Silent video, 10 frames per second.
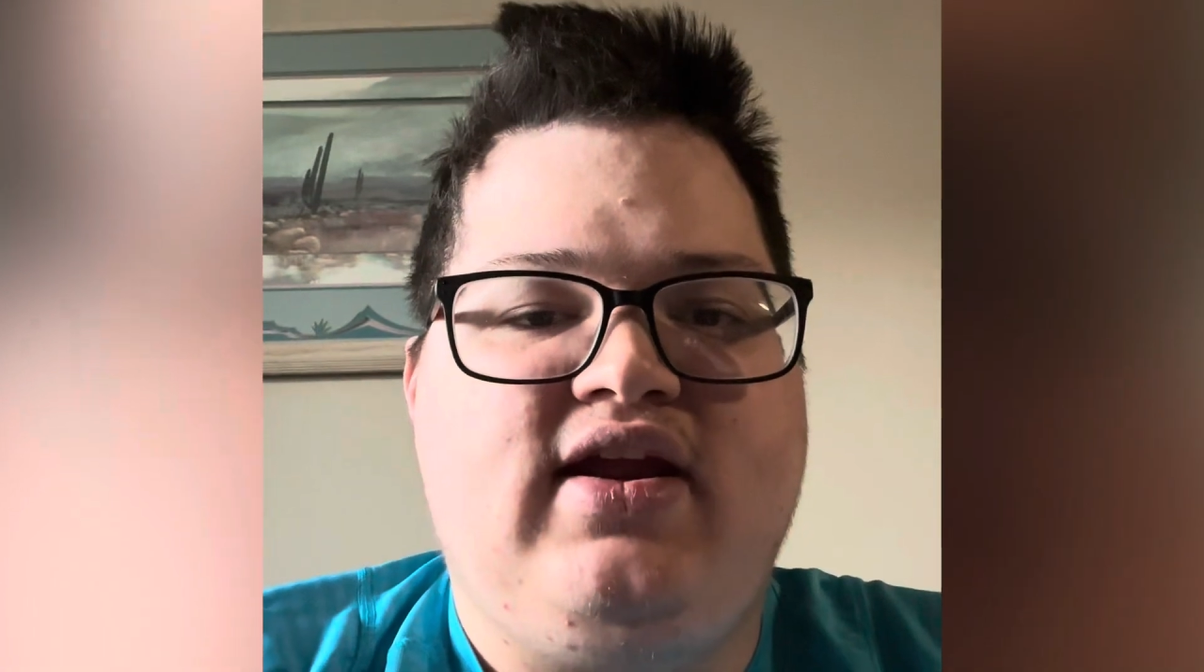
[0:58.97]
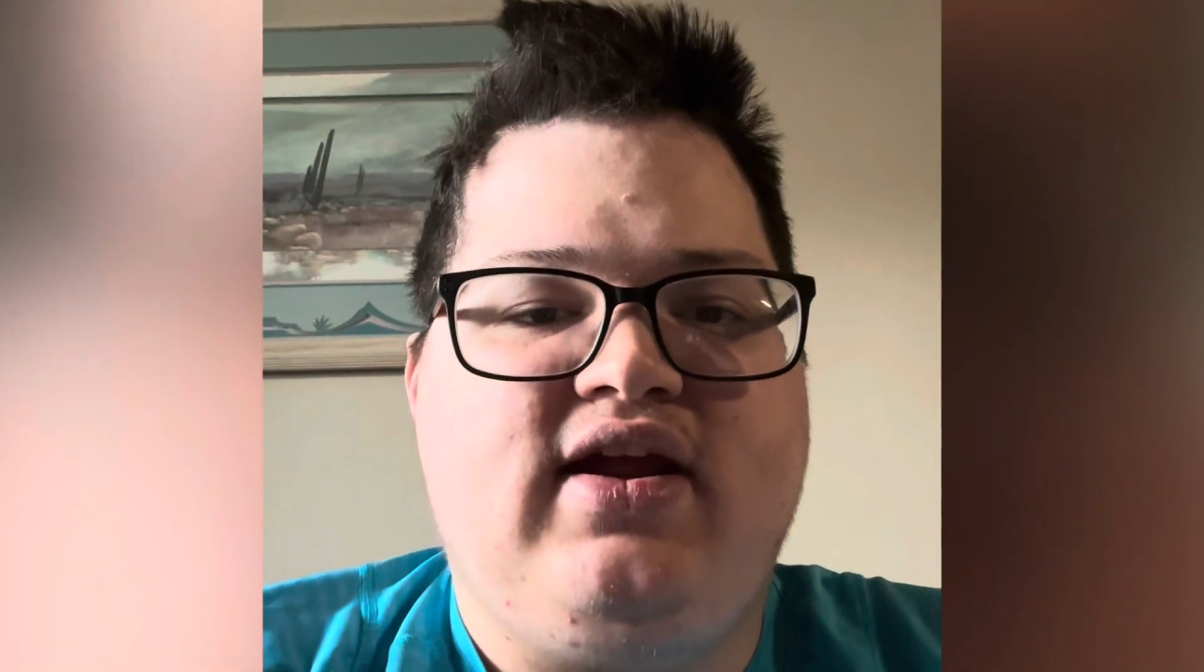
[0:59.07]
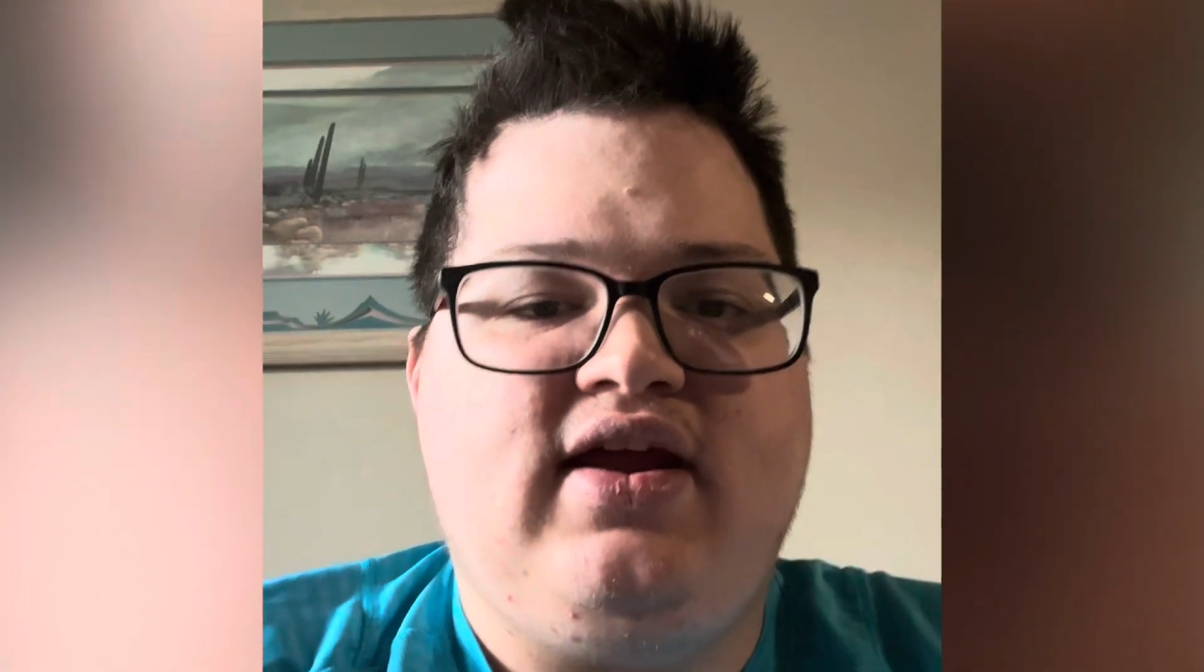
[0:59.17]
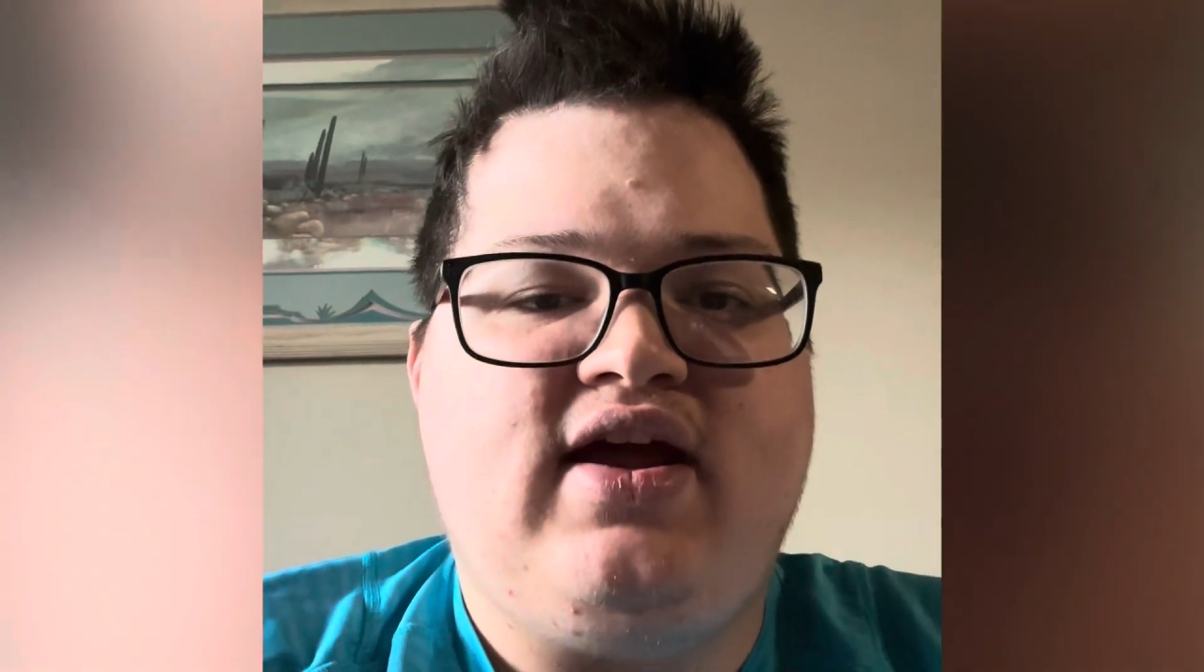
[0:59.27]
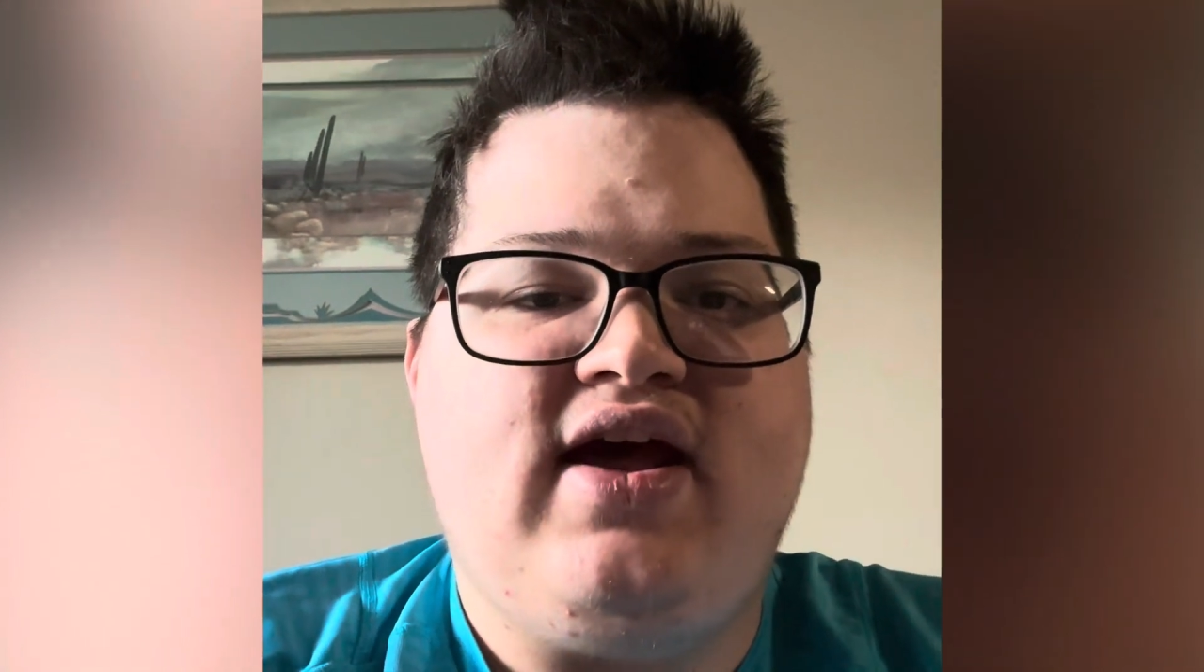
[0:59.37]

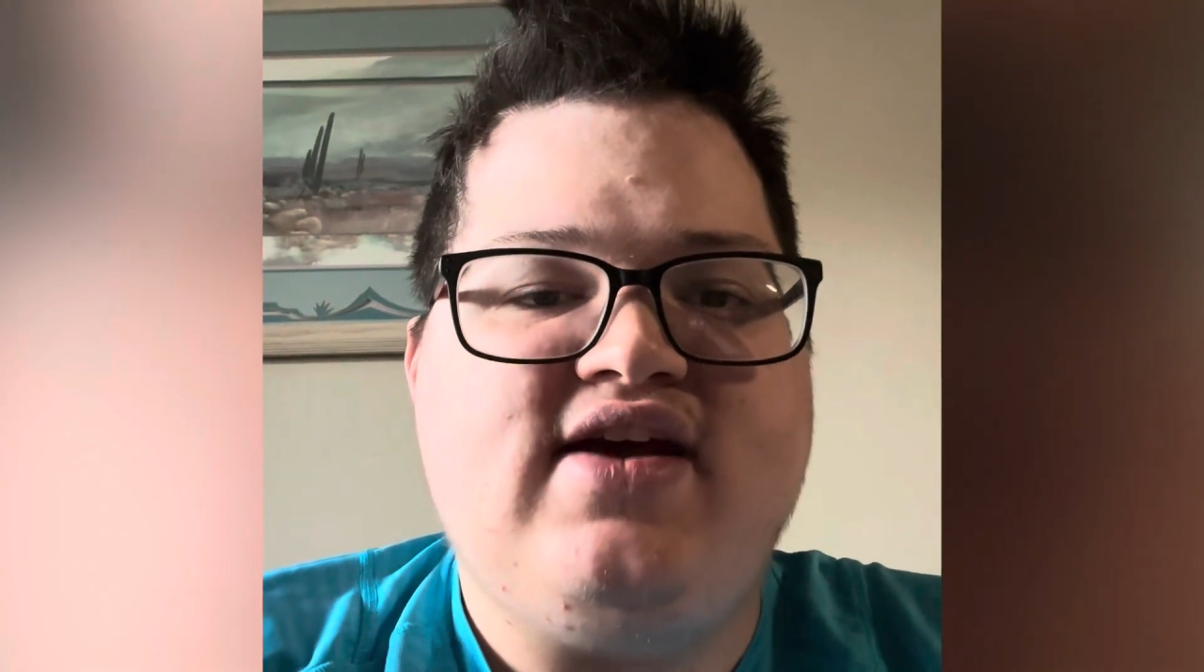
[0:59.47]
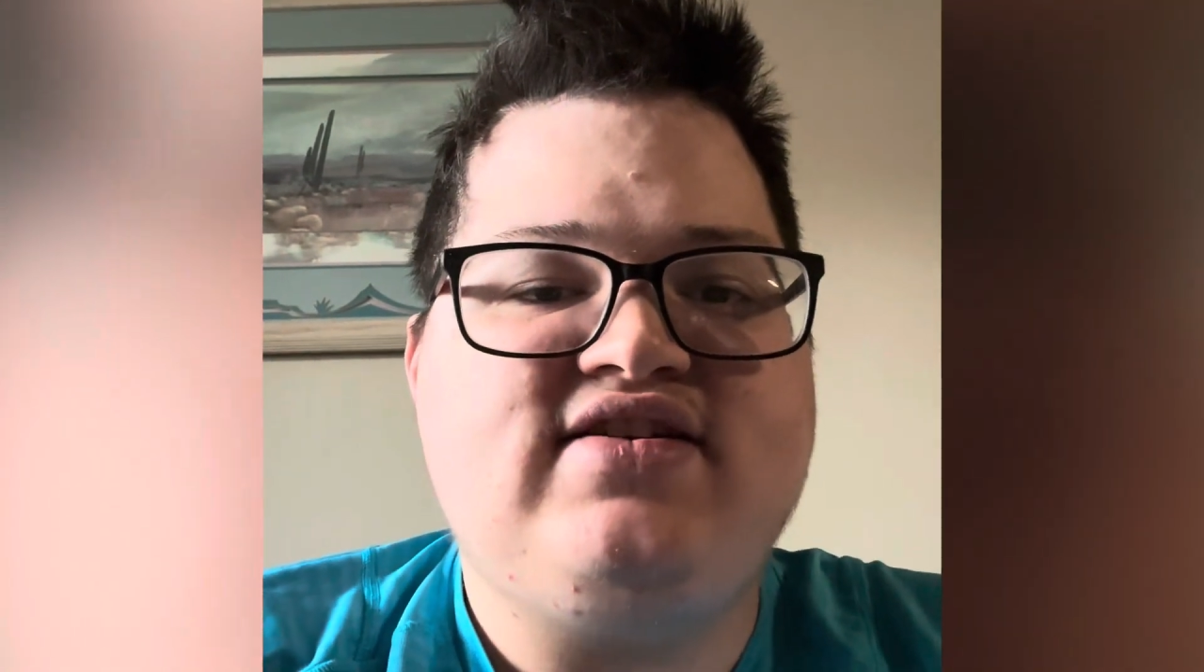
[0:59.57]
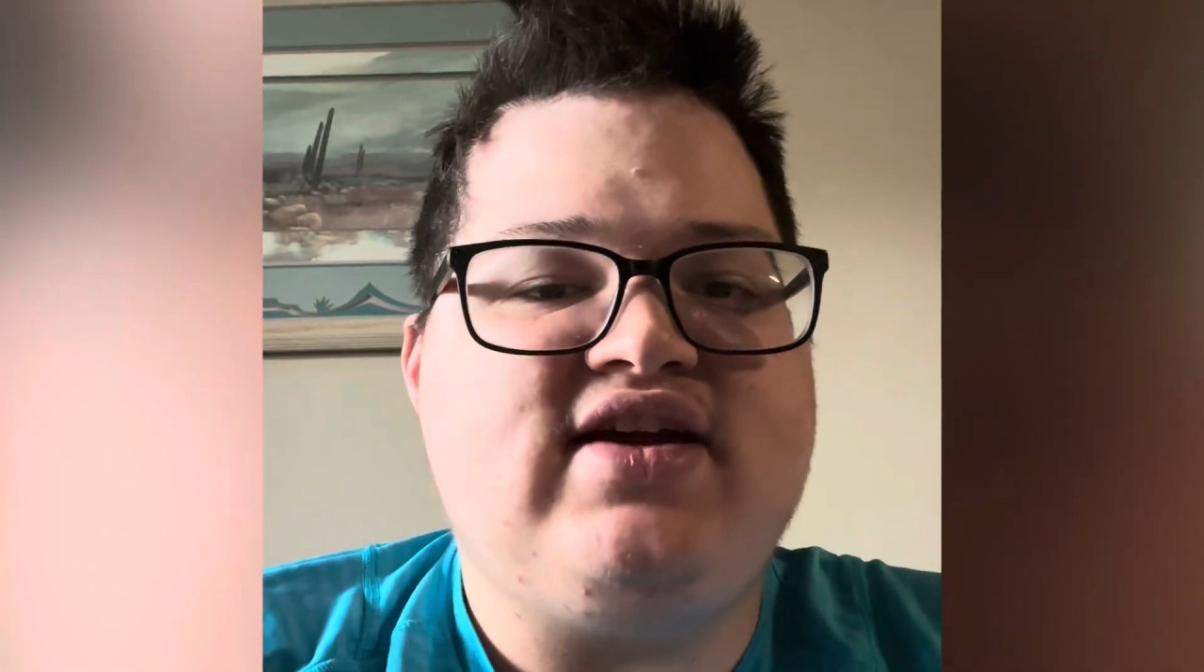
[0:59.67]
in case